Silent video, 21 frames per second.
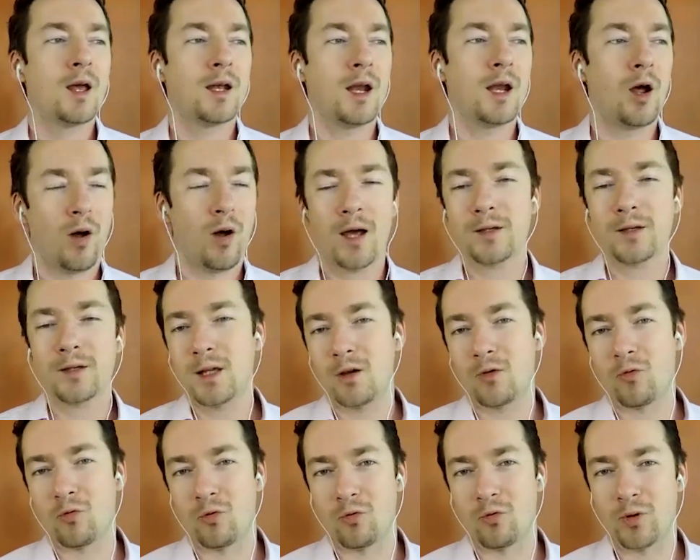Now, as they
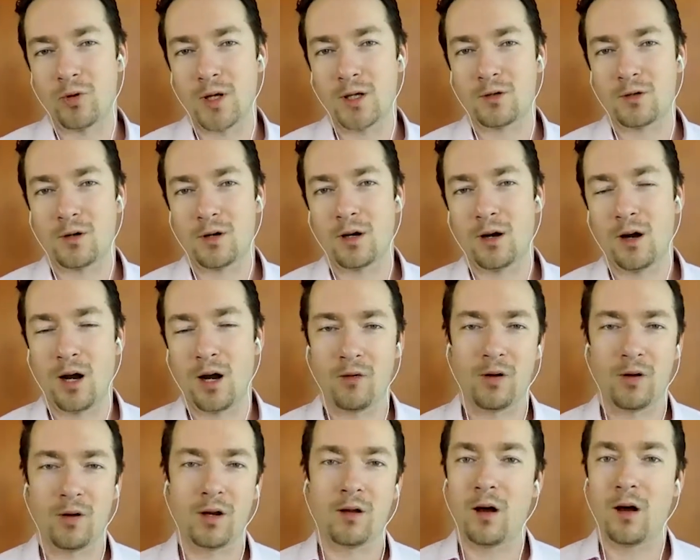grew, they started
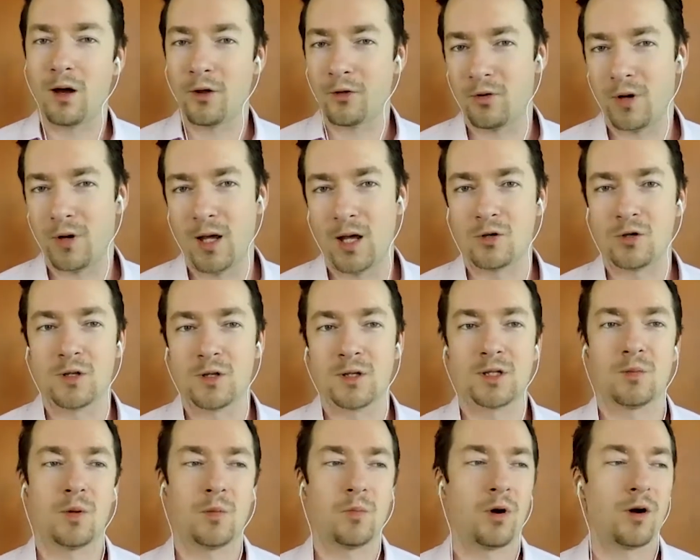hiring other agents
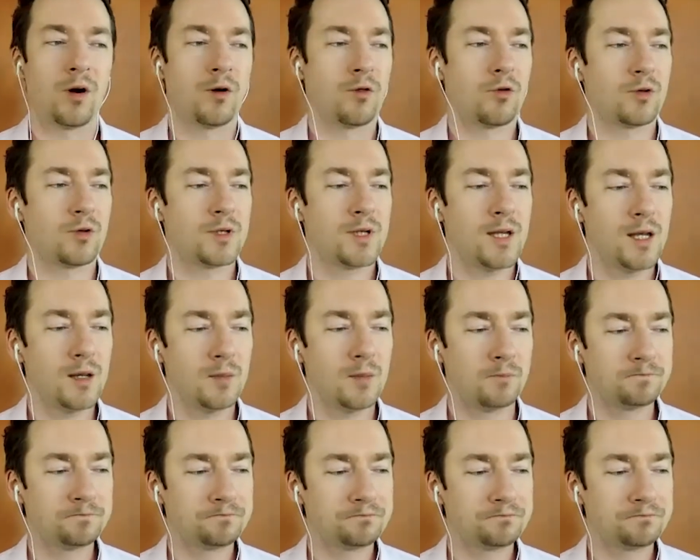to be part of their team.